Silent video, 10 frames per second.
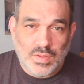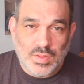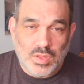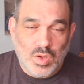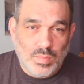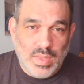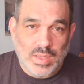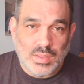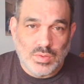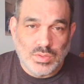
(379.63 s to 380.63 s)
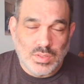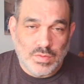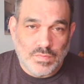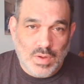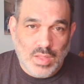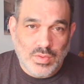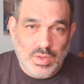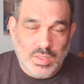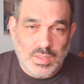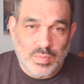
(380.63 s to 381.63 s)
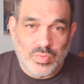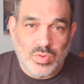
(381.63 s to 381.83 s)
and no man goes to the Father except